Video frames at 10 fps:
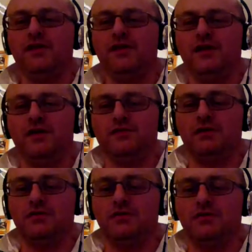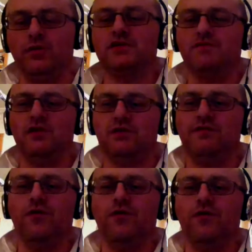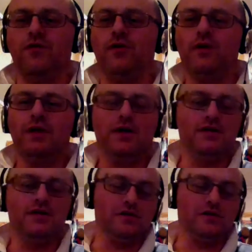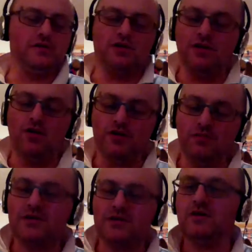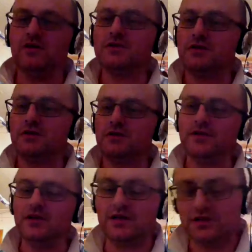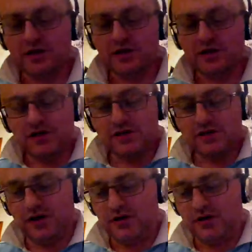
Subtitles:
and then I'll tell you which of the 4 has really knocked my socks off this season. So